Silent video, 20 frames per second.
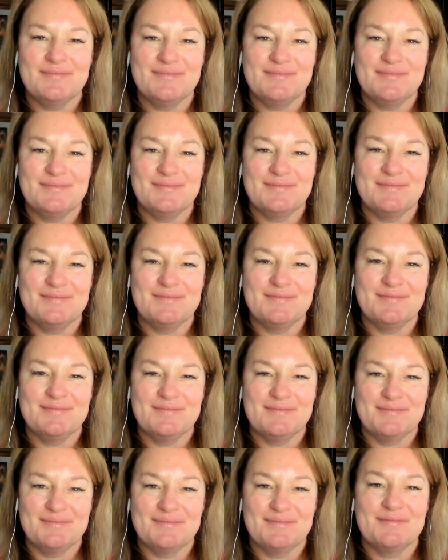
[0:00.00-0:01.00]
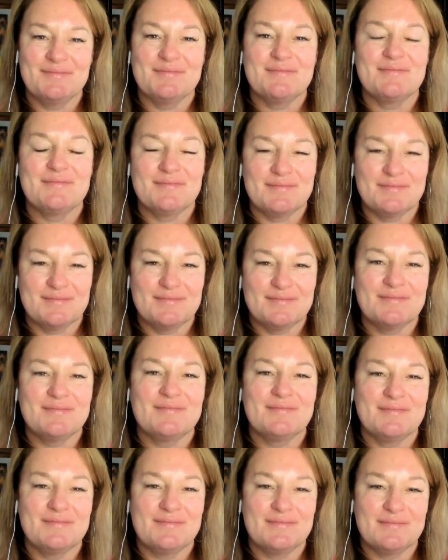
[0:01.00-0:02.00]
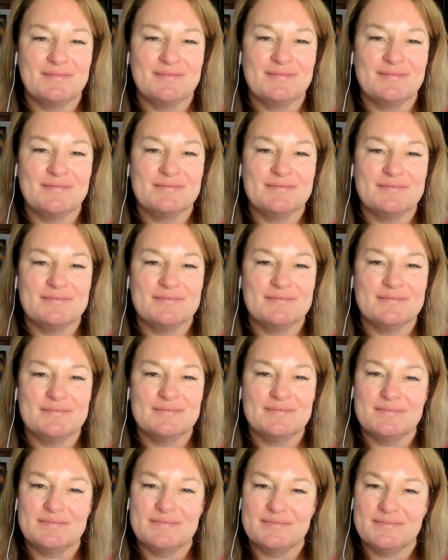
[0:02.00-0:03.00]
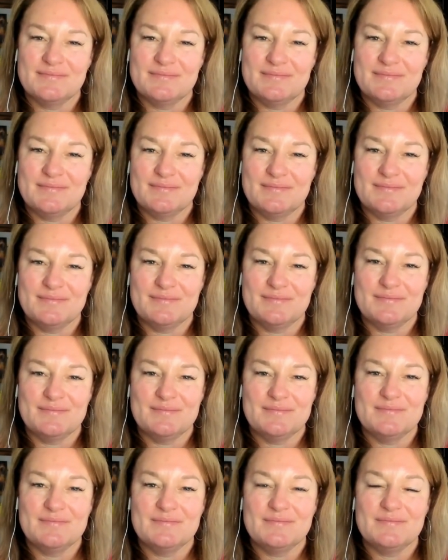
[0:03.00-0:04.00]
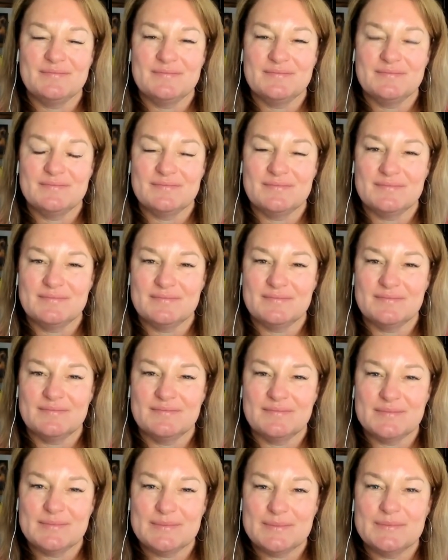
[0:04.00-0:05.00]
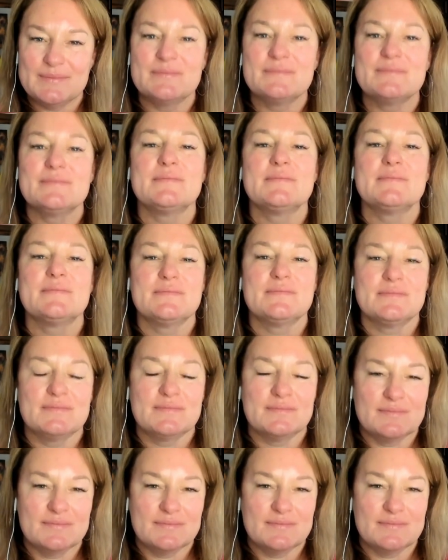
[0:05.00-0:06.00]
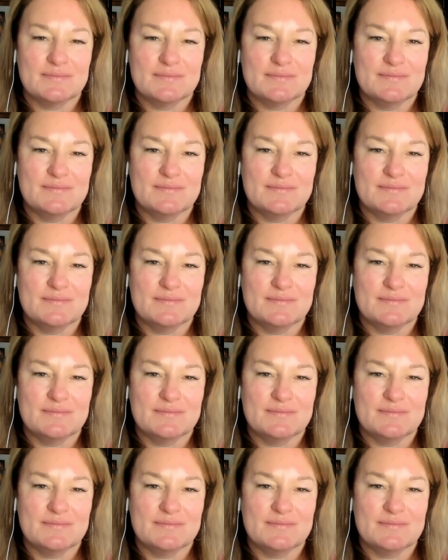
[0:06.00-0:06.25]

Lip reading: [no speech]